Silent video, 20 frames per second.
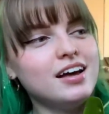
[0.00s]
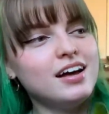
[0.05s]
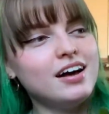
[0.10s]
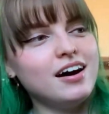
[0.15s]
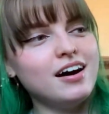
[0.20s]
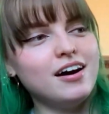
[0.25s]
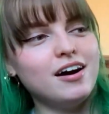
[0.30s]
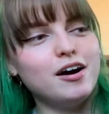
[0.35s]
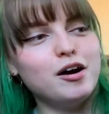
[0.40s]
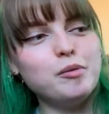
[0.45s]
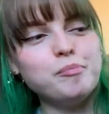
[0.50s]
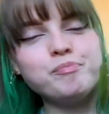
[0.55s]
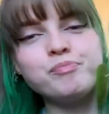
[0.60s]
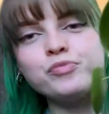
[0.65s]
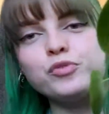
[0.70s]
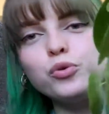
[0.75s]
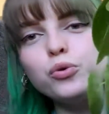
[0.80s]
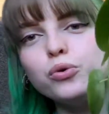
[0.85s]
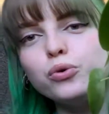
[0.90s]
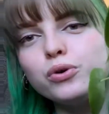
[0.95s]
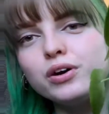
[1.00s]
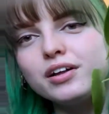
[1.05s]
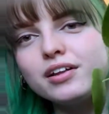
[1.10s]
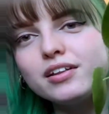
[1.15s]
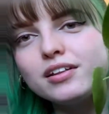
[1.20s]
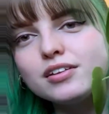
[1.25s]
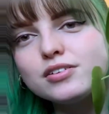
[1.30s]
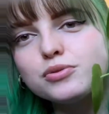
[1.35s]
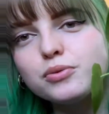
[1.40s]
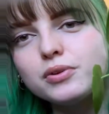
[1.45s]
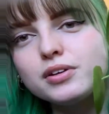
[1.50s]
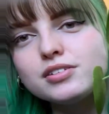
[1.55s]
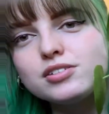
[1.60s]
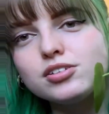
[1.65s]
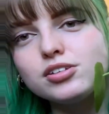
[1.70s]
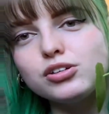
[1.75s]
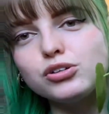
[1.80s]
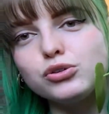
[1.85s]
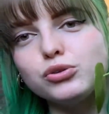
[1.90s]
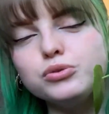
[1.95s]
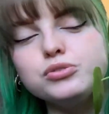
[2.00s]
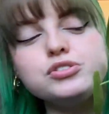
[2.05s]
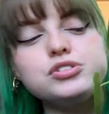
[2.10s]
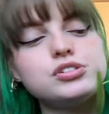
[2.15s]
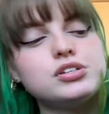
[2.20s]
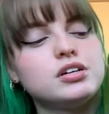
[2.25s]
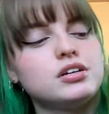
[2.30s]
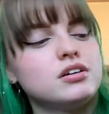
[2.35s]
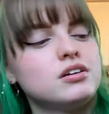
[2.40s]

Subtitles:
Ooh, this one is huge.